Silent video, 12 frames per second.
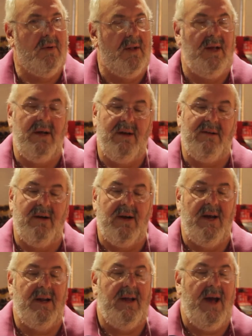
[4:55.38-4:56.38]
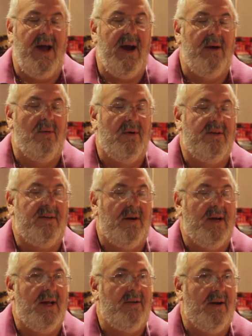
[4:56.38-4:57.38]
Well, then you're going to start getting air. Will
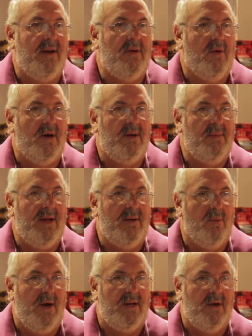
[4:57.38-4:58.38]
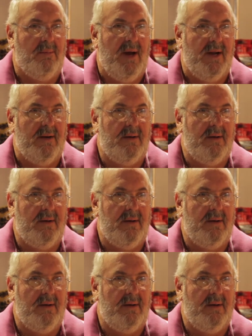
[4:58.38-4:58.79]
start getting around the cork and make your wine go bad.